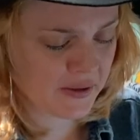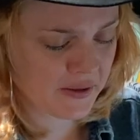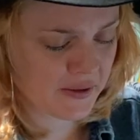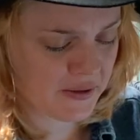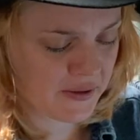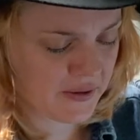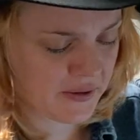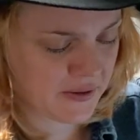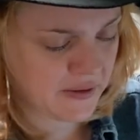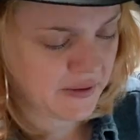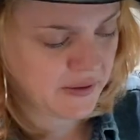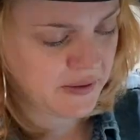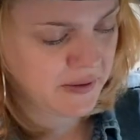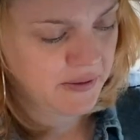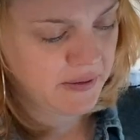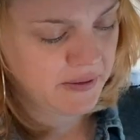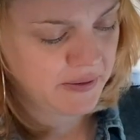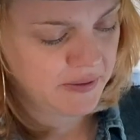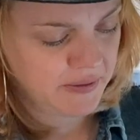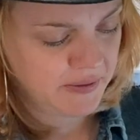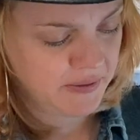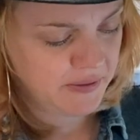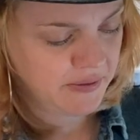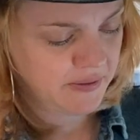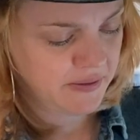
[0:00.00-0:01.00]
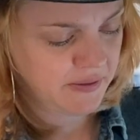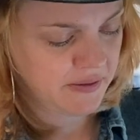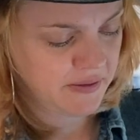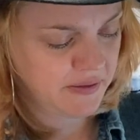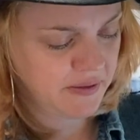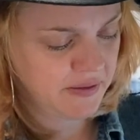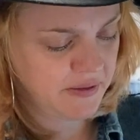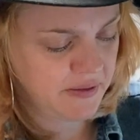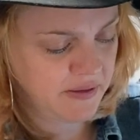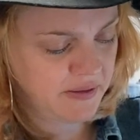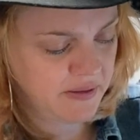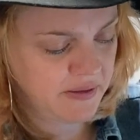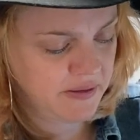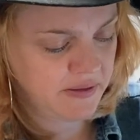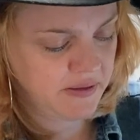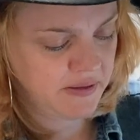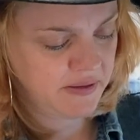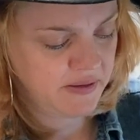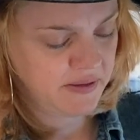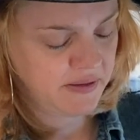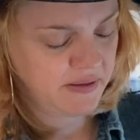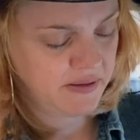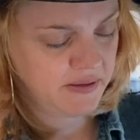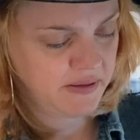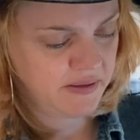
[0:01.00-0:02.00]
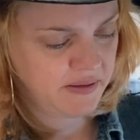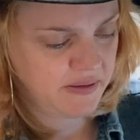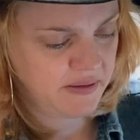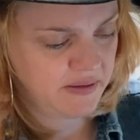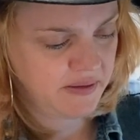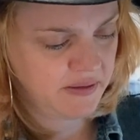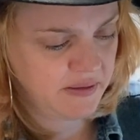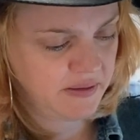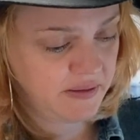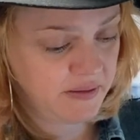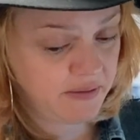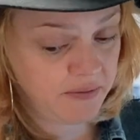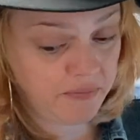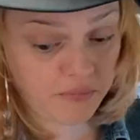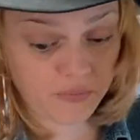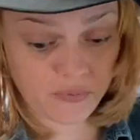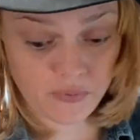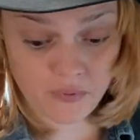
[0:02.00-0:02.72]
(silence)